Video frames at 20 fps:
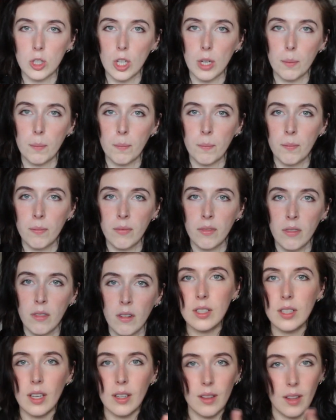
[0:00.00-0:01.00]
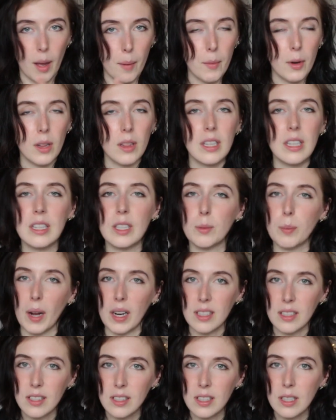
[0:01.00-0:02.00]
gym. I'm gonna lead this
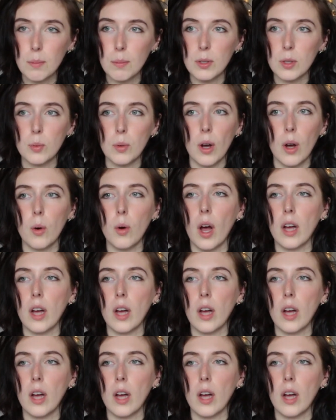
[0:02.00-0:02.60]
back to sleep as well.